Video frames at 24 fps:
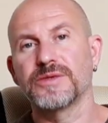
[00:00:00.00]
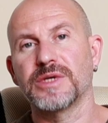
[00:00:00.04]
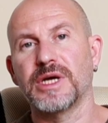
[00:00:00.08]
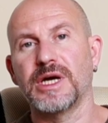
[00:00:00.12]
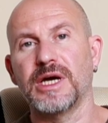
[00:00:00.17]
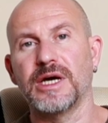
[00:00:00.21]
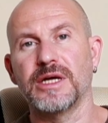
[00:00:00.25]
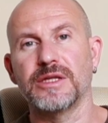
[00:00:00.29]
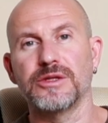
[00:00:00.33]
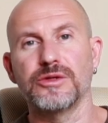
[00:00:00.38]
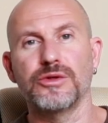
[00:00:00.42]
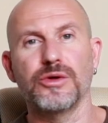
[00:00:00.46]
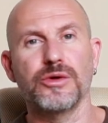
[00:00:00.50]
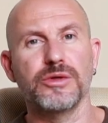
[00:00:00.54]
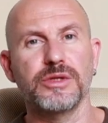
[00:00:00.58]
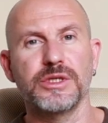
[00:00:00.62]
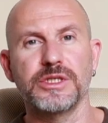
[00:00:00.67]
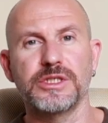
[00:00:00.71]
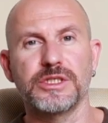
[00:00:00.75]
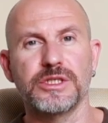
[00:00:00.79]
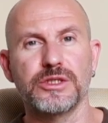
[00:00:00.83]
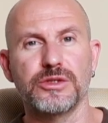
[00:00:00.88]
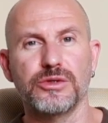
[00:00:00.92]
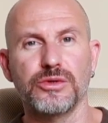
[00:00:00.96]
And don't
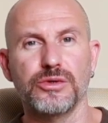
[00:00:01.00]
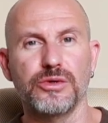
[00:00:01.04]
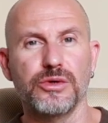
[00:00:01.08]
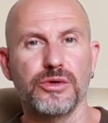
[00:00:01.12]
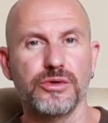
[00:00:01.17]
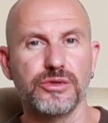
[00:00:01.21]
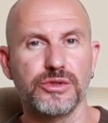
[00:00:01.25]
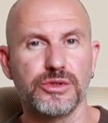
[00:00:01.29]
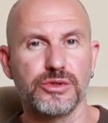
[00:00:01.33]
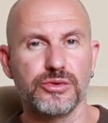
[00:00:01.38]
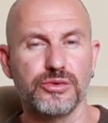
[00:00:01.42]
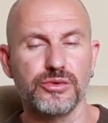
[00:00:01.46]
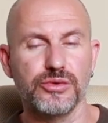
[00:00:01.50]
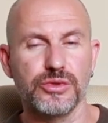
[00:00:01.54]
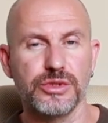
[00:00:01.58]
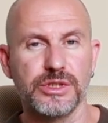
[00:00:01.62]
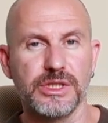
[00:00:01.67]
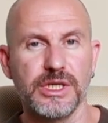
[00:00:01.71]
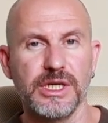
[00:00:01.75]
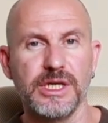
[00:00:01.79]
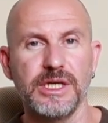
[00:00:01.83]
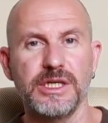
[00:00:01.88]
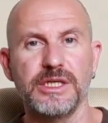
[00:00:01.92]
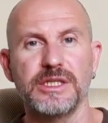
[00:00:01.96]
listen to those who
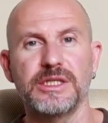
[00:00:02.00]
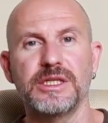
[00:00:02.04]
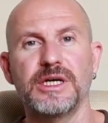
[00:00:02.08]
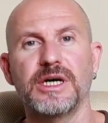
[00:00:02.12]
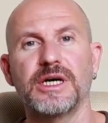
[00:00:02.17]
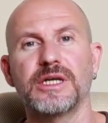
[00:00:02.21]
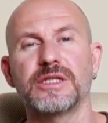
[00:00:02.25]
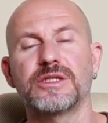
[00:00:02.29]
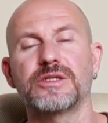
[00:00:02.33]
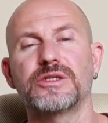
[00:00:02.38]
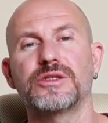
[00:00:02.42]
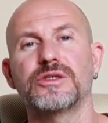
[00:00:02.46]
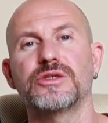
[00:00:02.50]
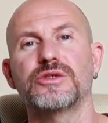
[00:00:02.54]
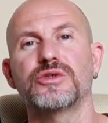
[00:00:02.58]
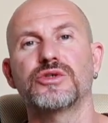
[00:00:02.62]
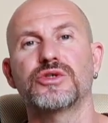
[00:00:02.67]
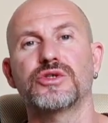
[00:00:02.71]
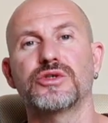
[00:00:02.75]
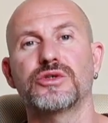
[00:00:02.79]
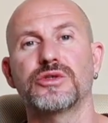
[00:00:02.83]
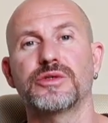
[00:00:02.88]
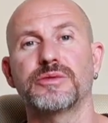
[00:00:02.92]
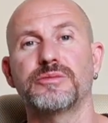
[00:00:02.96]
say that you
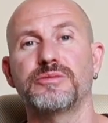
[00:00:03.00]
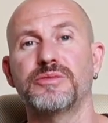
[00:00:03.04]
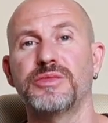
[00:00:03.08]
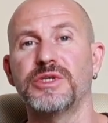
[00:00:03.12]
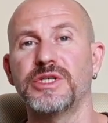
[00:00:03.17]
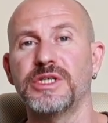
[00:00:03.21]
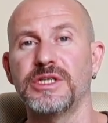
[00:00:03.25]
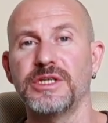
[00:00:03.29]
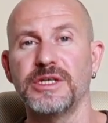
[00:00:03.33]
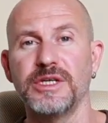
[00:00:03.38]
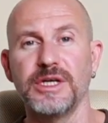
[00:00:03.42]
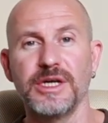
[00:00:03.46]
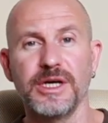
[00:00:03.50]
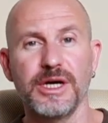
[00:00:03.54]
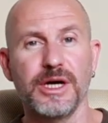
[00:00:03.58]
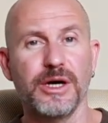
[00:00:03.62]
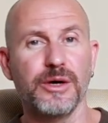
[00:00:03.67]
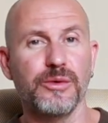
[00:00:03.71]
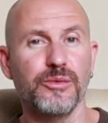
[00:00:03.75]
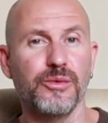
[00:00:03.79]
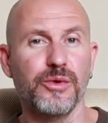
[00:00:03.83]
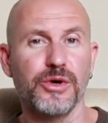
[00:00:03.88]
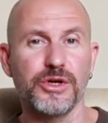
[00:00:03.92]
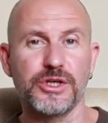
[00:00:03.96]
shouldn't be
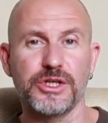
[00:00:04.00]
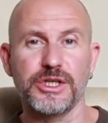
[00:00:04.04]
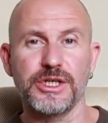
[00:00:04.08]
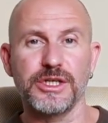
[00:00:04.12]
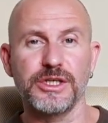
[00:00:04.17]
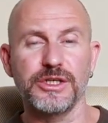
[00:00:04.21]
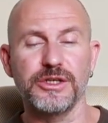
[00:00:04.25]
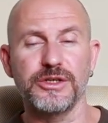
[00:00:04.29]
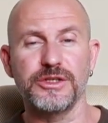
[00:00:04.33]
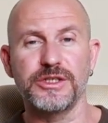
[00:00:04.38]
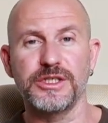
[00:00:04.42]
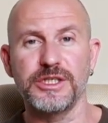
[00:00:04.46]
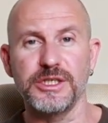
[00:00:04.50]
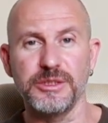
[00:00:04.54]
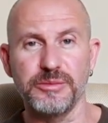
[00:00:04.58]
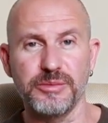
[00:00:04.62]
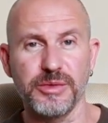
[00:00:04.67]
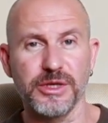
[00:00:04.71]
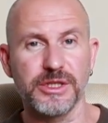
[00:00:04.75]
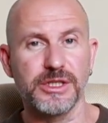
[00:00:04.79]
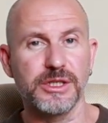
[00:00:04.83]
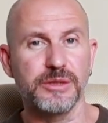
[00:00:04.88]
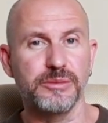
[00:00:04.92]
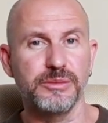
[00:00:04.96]
washing your
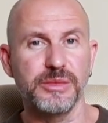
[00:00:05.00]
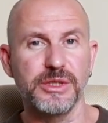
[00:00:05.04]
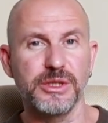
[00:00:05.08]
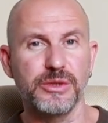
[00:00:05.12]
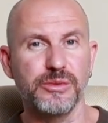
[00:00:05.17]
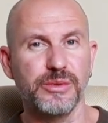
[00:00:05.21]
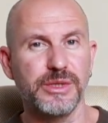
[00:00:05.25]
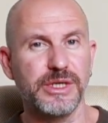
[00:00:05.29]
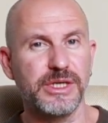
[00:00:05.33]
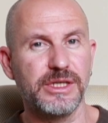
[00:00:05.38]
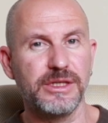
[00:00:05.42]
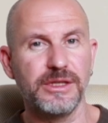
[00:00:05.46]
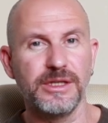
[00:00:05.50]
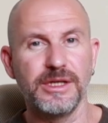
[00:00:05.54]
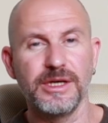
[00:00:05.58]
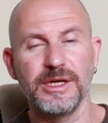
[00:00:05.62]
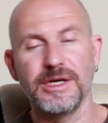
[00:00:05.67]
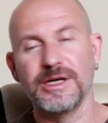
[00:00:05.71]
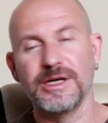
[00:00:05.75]
teapot in between.